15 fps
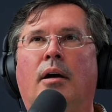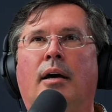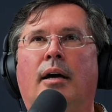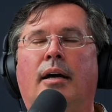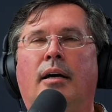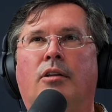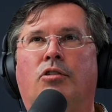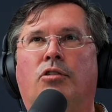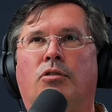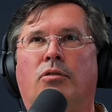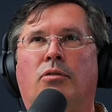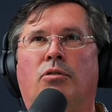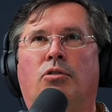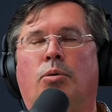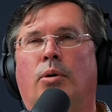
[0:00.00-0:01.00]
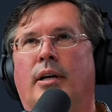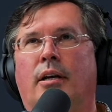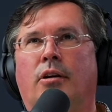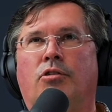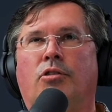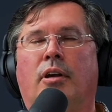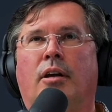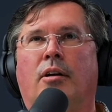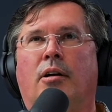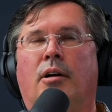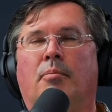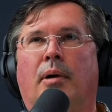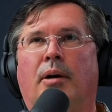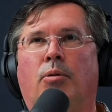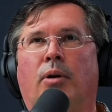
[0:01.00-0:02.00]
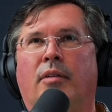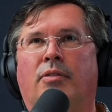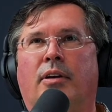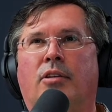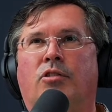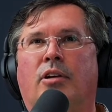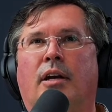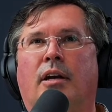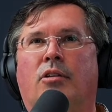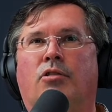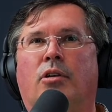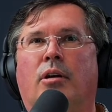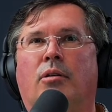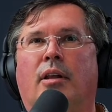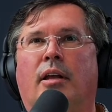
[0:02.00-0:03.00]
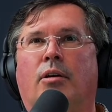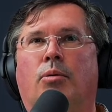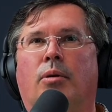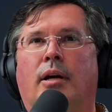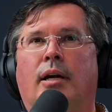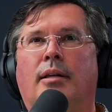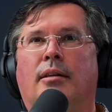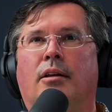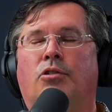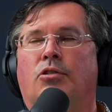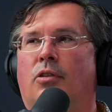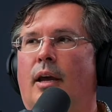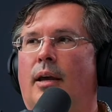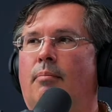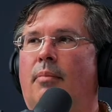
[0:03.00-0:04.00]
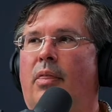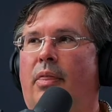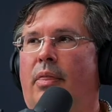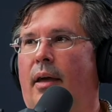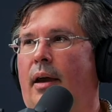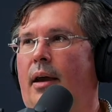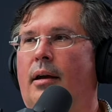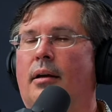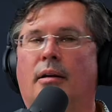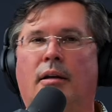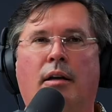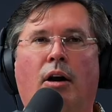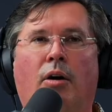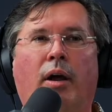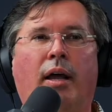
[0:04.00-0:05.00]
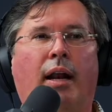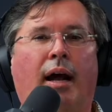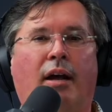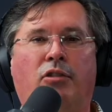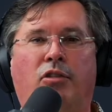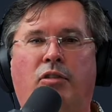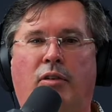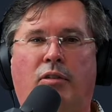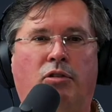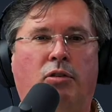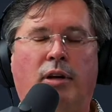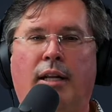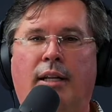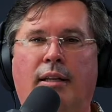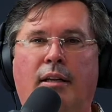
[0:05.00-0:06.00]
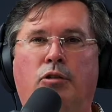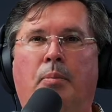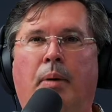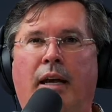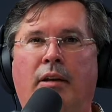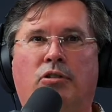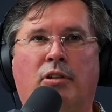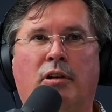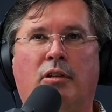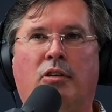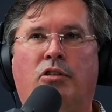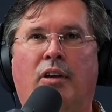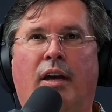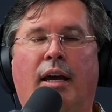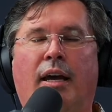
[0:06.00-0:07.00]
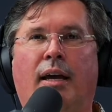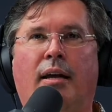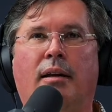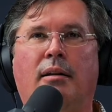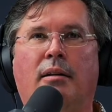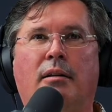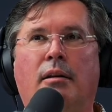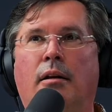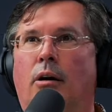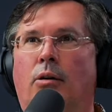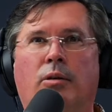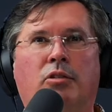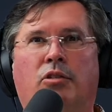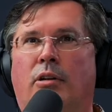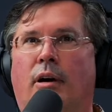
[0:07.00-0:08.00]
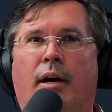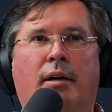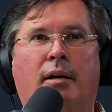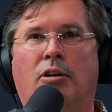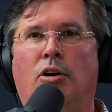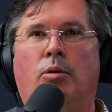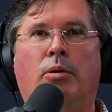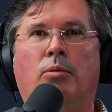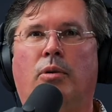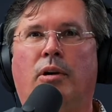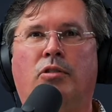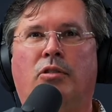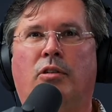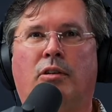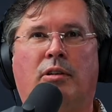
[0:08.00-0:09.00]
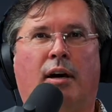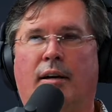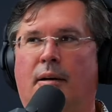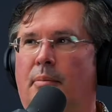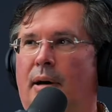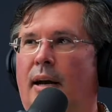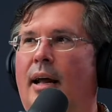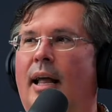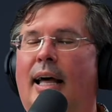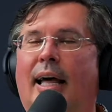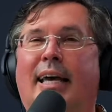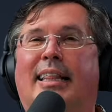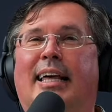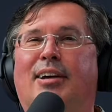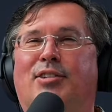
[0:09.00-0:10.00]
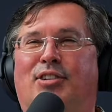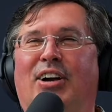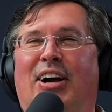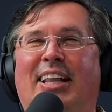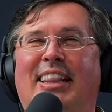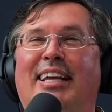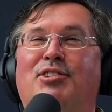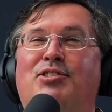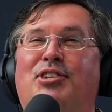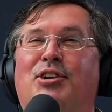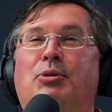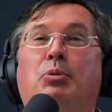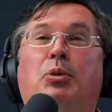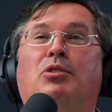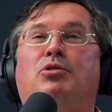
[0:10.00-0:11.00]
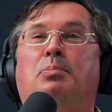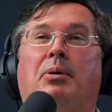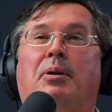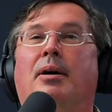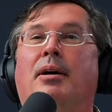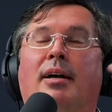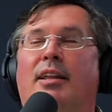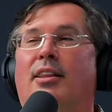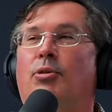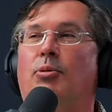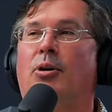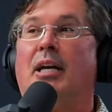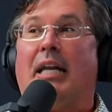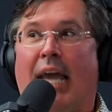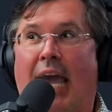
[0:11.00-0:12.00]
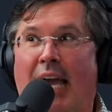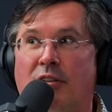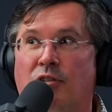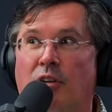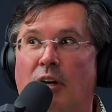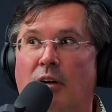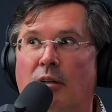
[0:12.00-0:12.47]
it's 20 years later, and my wife gets a cancer, and like we're in the same thing, and treating these patients, and no one wants to talk about it. Like they still whisper the word cancer.